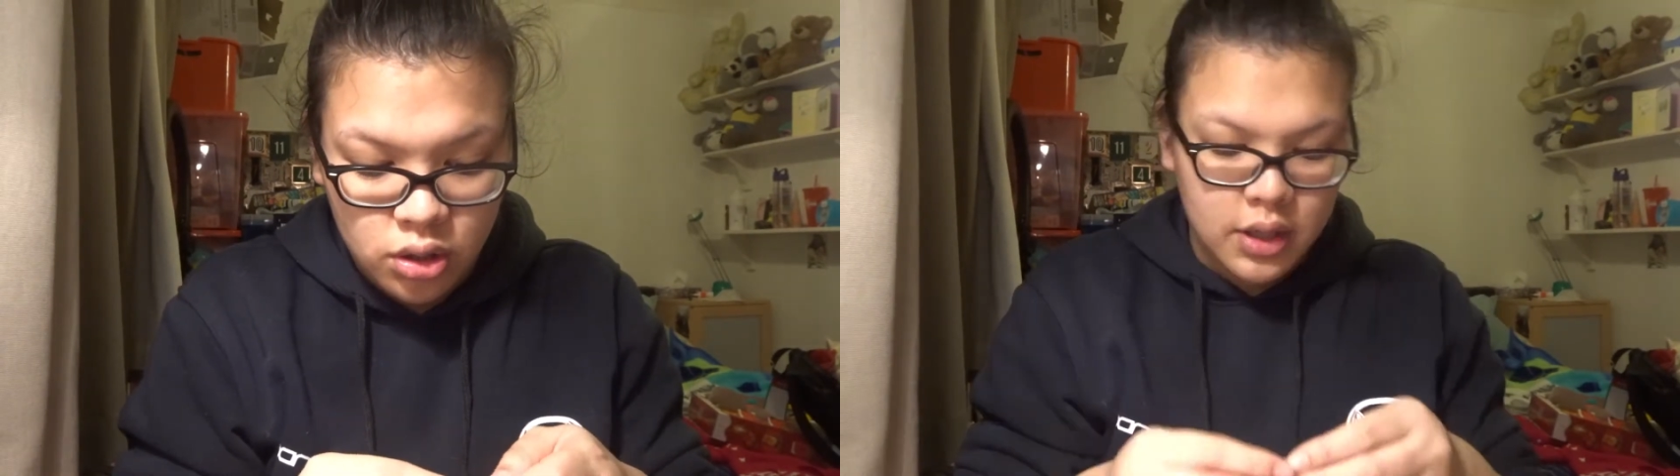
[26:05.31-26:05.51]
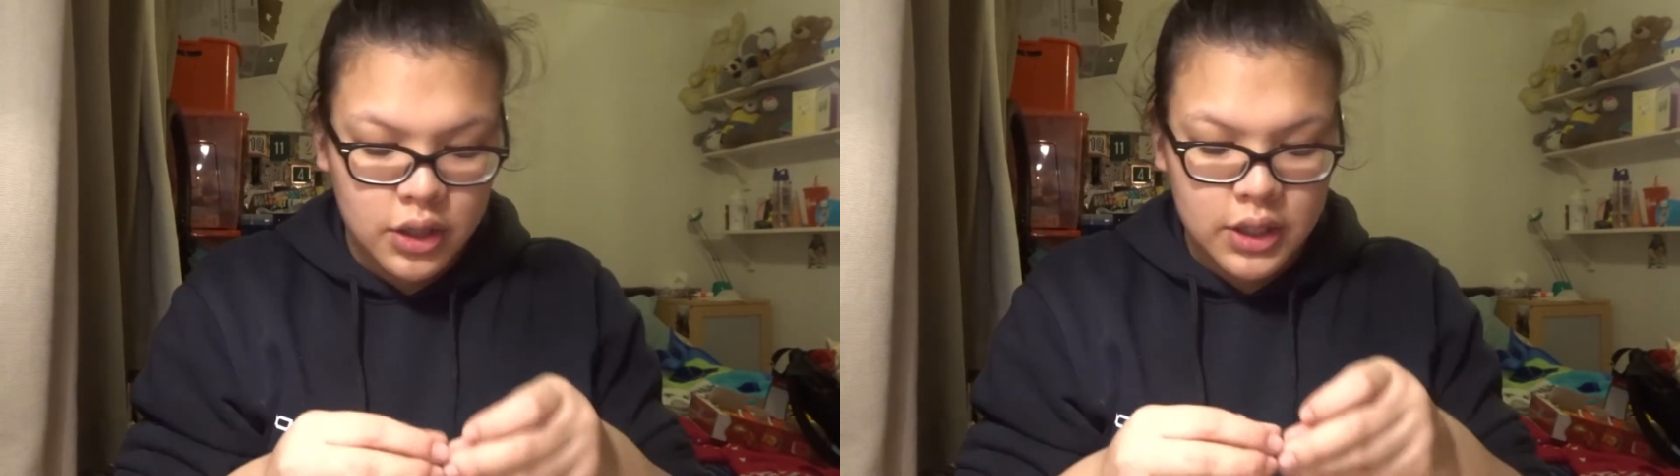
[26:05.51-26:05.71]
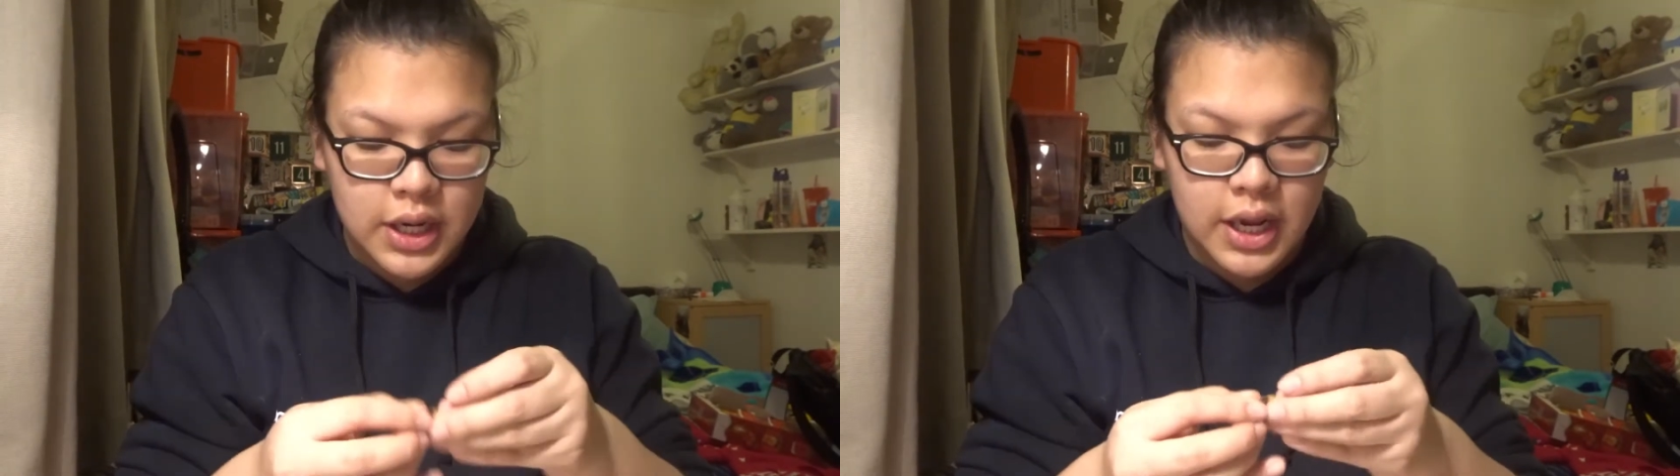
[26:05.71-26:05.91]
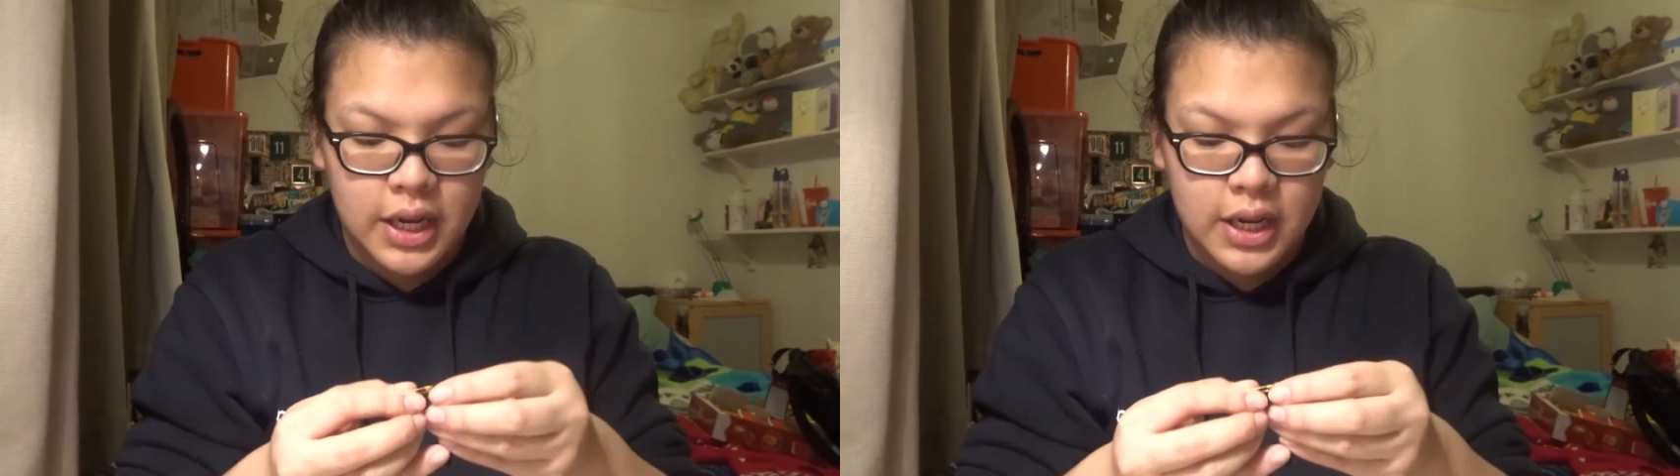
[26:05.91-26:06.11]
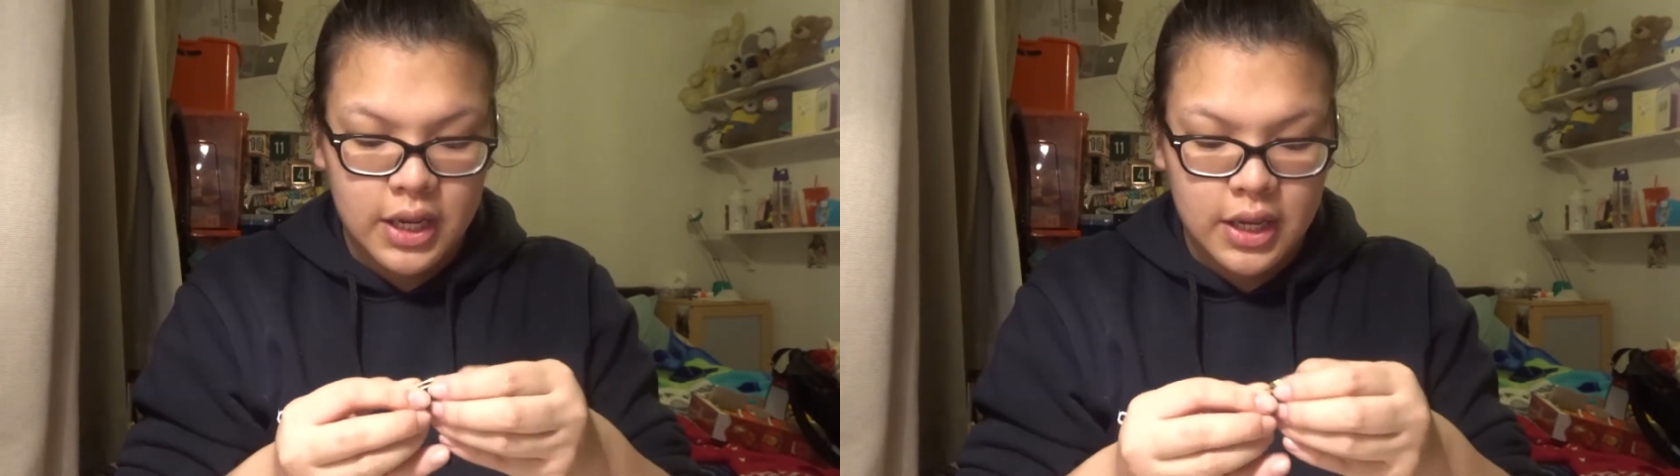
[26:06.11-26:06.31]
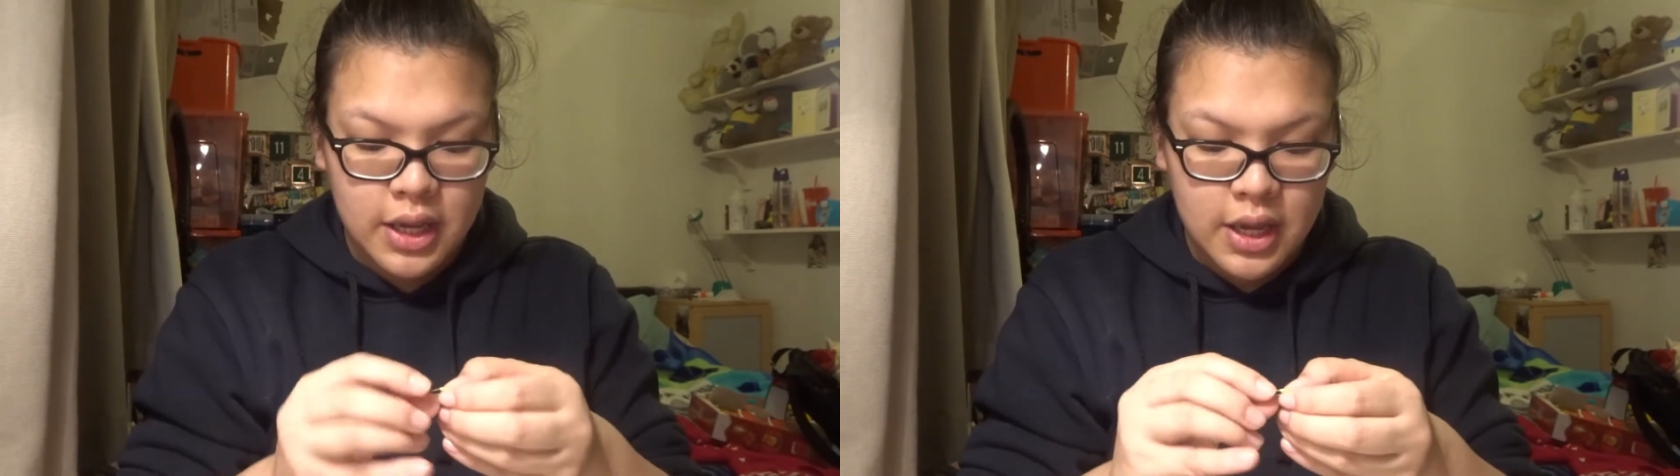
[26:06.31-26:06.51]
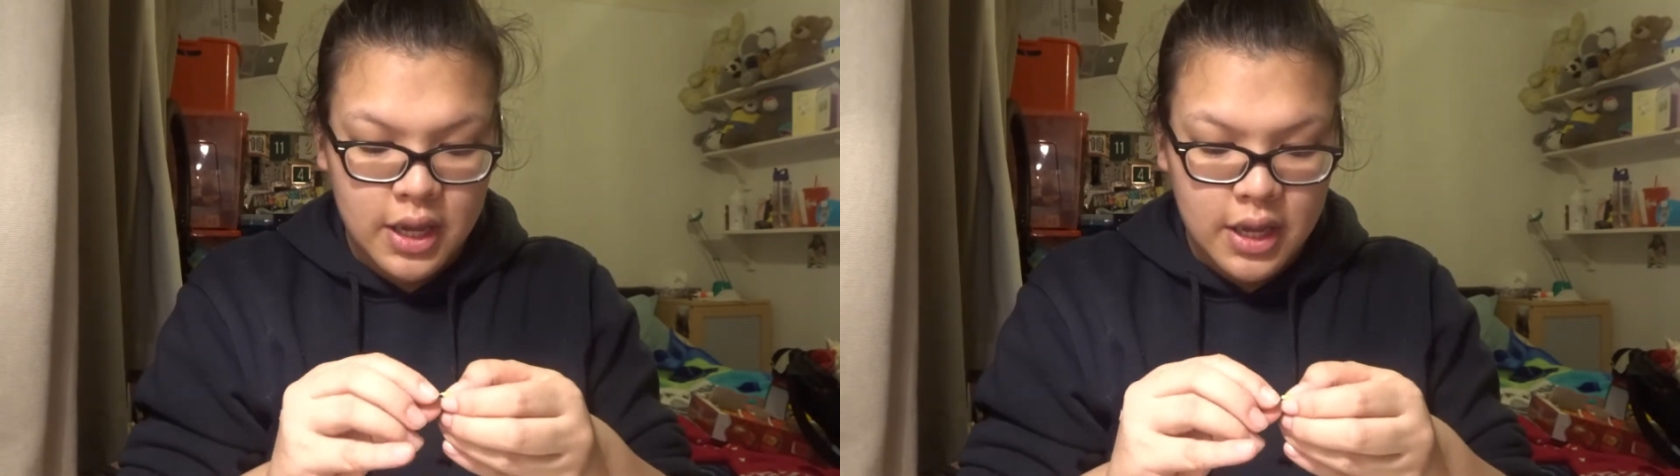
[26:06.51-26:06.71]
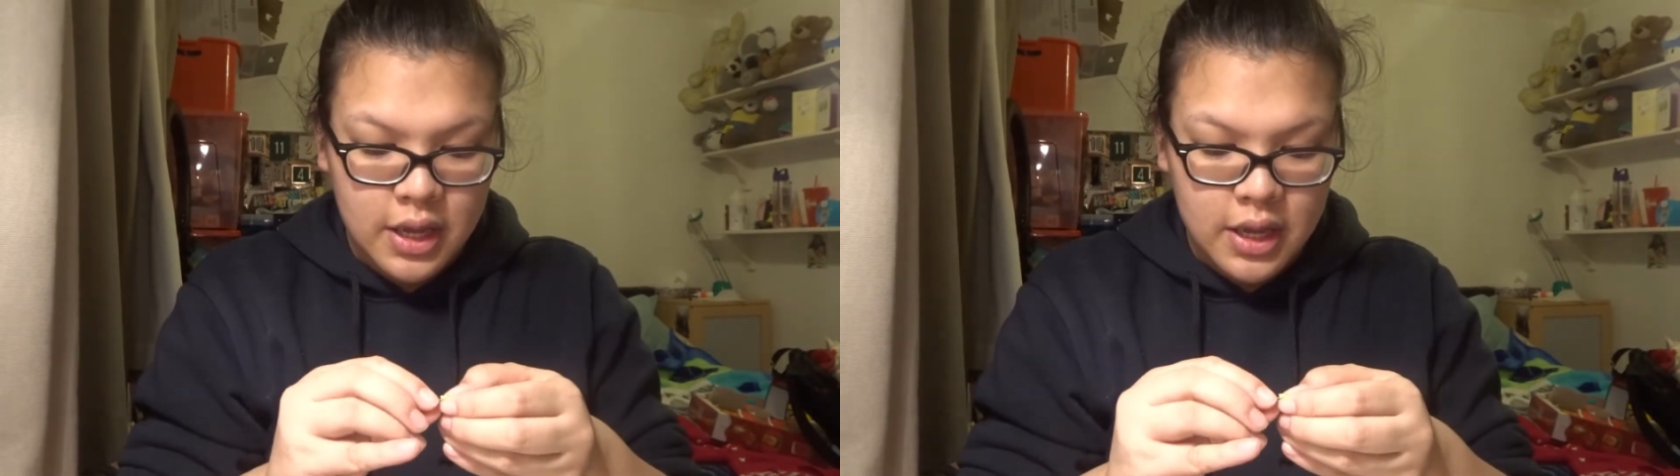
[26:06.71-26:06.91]
Just take
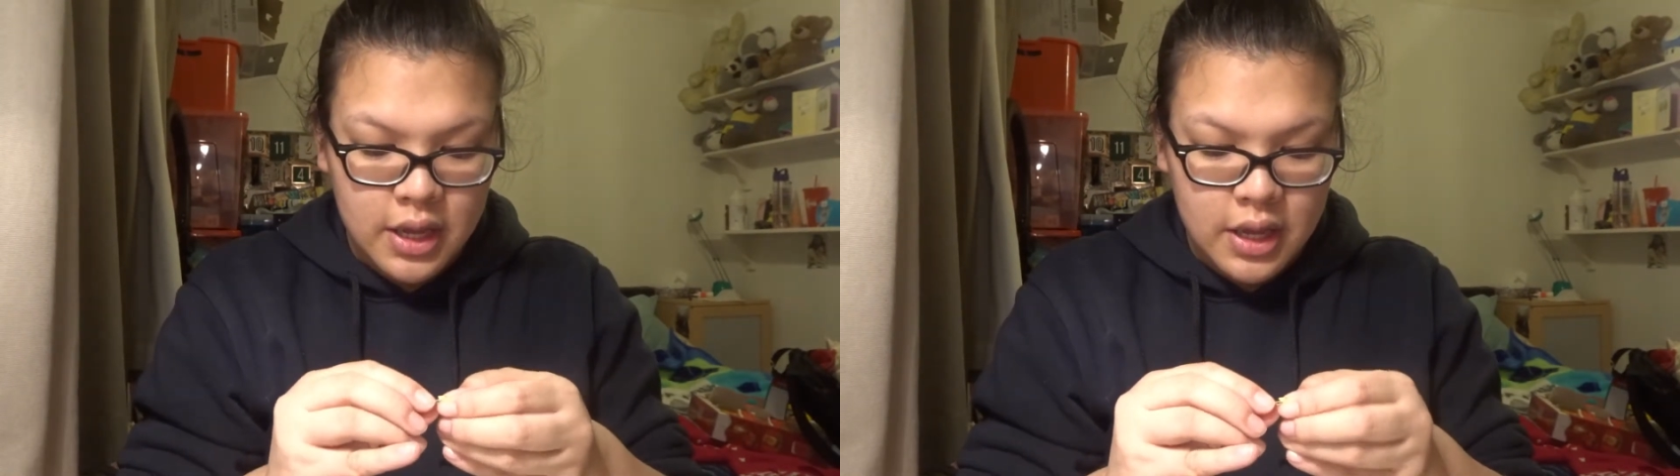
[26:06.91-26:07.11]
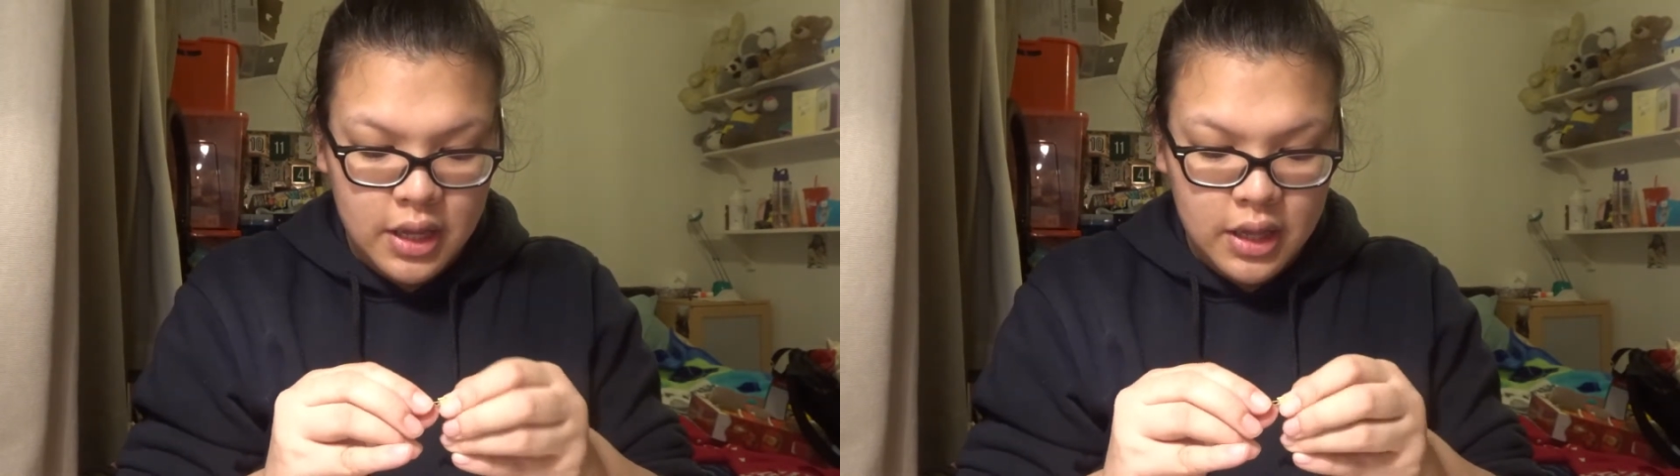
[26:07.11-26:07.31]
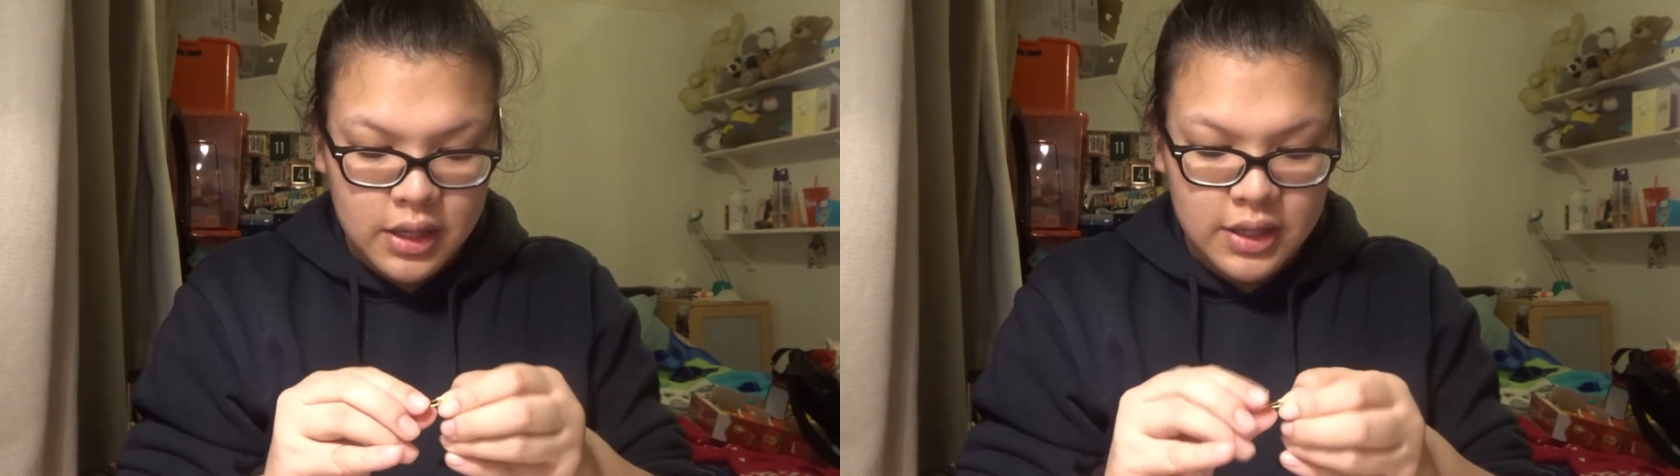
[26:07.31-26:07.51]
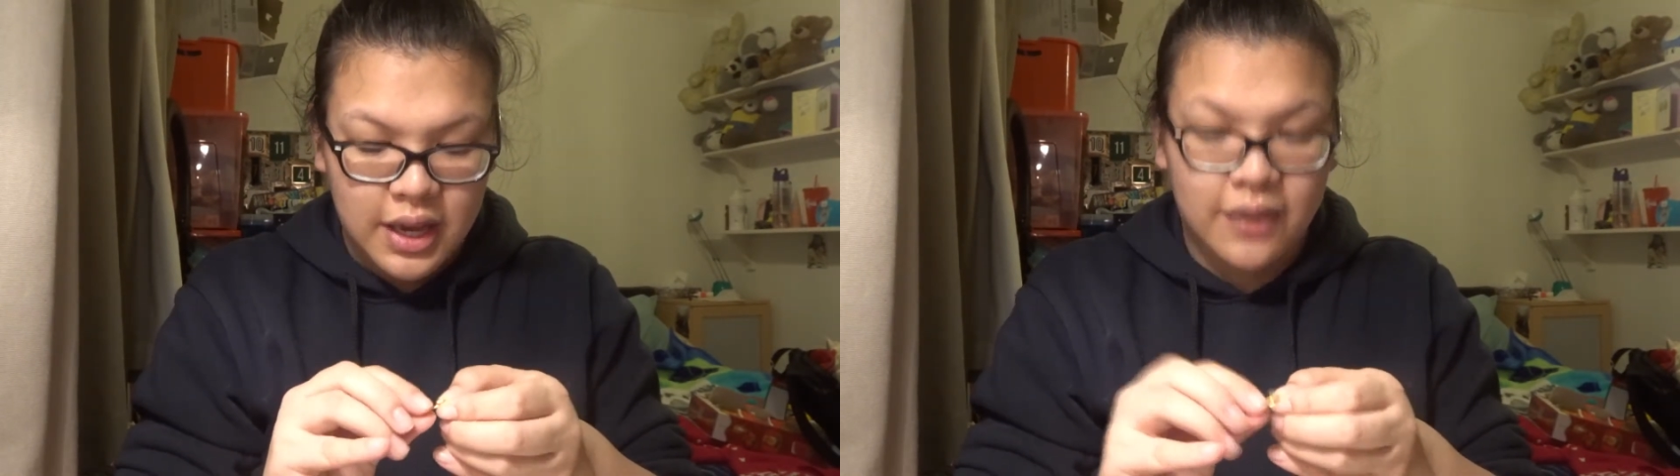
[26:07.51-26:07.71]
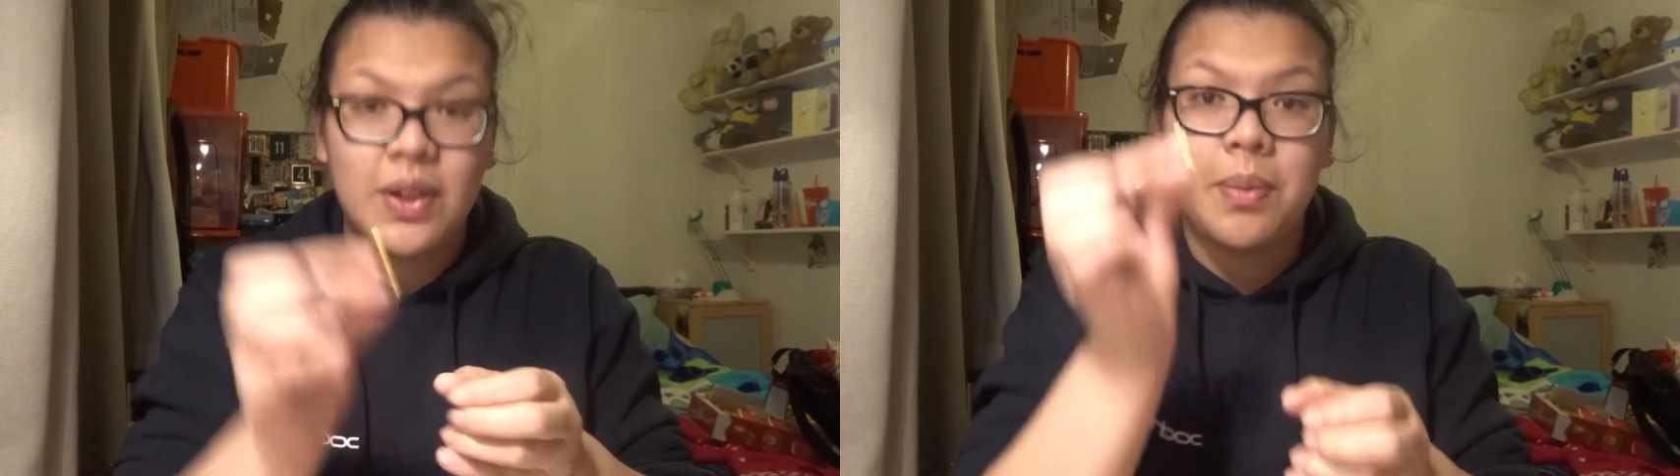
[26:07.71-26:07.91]
safety